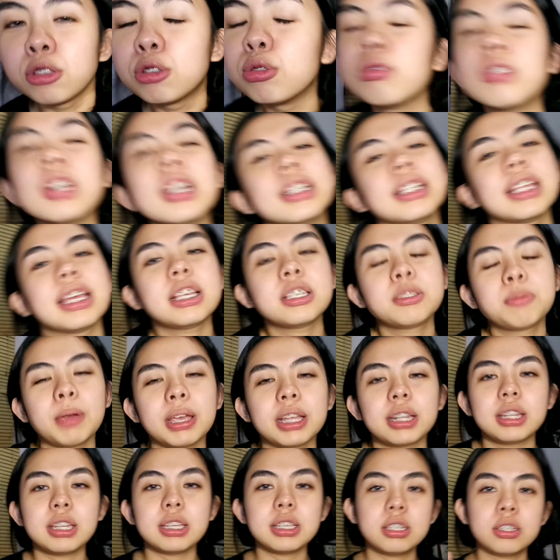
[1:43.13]
Do not
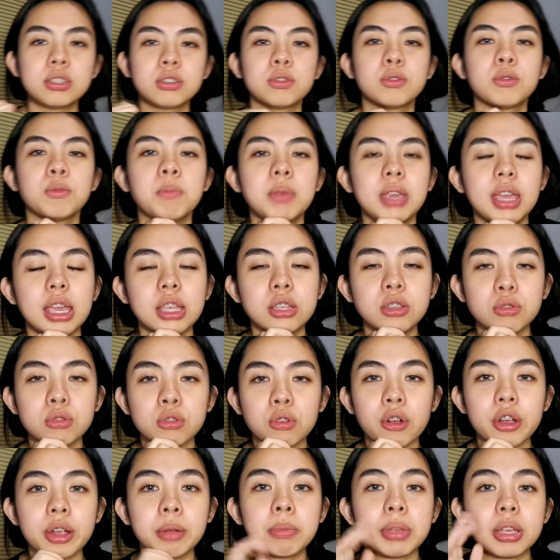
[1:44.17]
expect this to be a
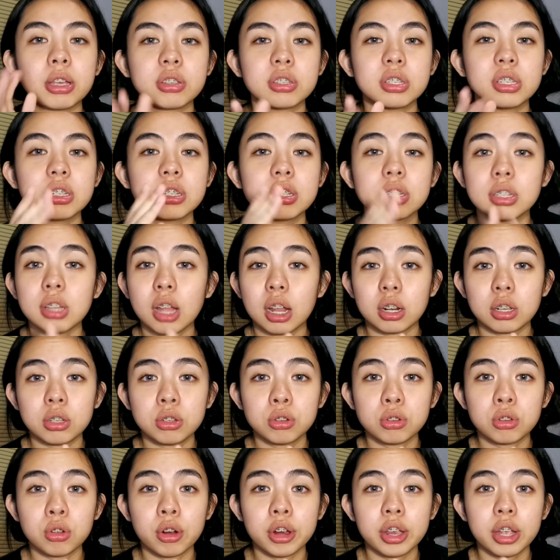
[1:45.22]
tutorial because this is not a
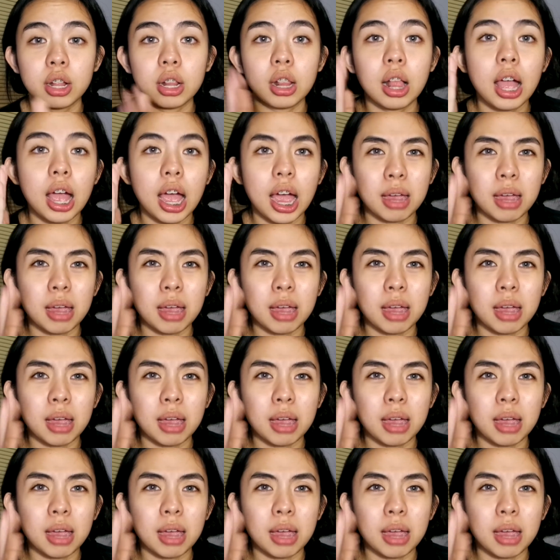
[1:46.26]
tutorial.